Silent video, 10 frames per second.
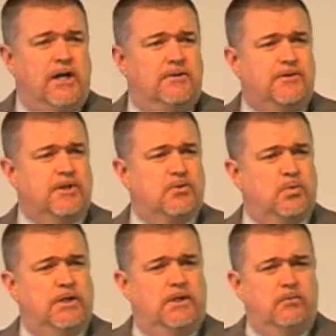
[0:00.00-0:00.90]
is
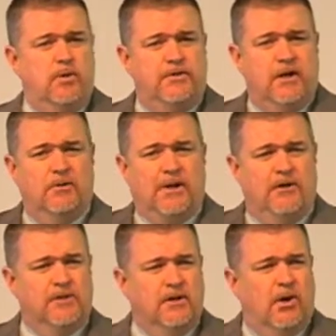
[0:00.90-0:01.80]
we think
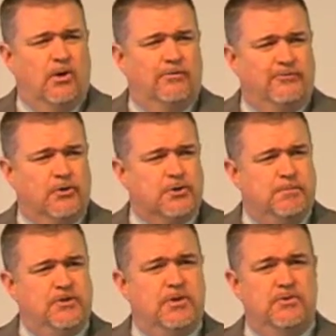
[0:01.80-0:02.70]
about the law first
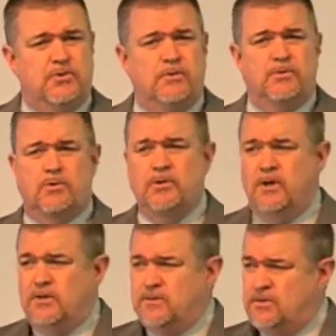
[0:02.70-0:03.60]
mentioned in Scripture.
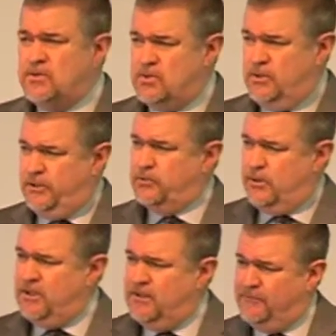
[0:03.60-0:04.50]
This is
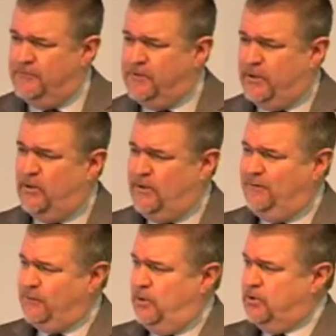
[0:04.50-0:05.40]
literally the very
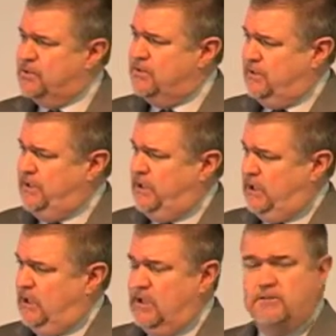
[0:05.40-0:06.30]
first
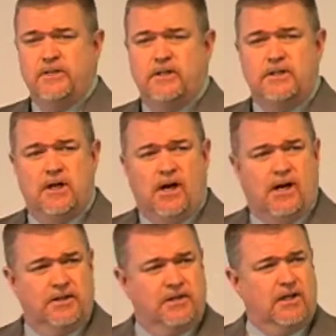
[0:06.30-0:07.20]
thing that
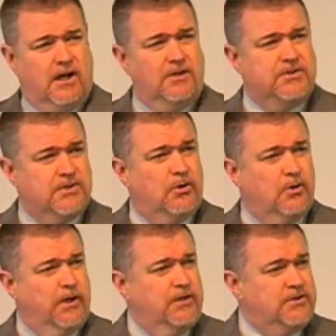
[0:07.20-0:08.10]
God
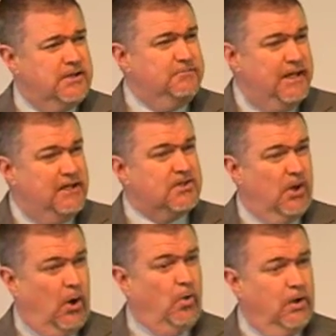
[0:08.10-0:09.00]
consecrates and makes
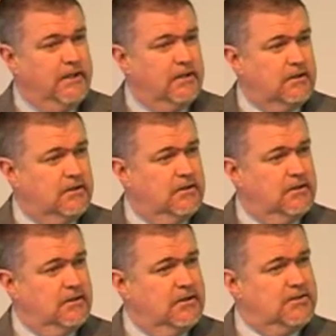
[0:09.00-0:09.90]
holy,
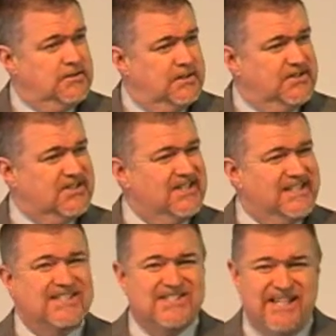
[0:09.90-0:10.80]
is this
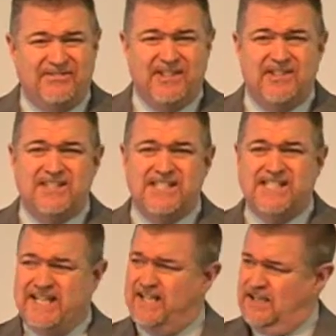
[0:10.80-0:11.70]
seventh
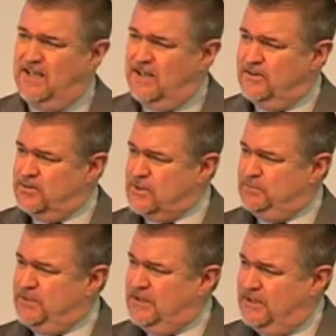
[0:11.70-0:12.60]
day. There's
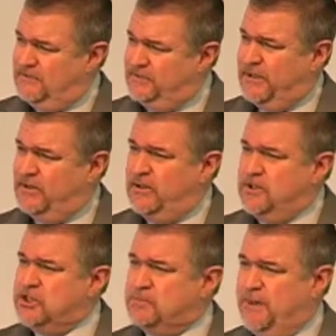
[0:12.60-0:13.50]
something very
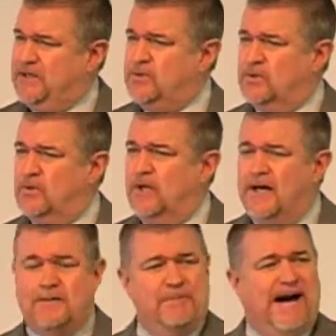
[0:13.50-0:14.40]
special
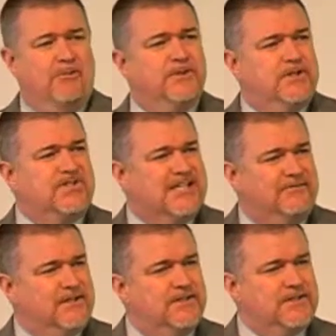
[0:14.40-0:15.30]
about this
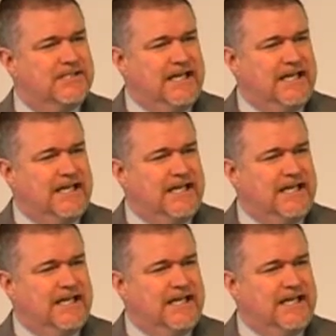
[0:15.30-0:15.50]
seventh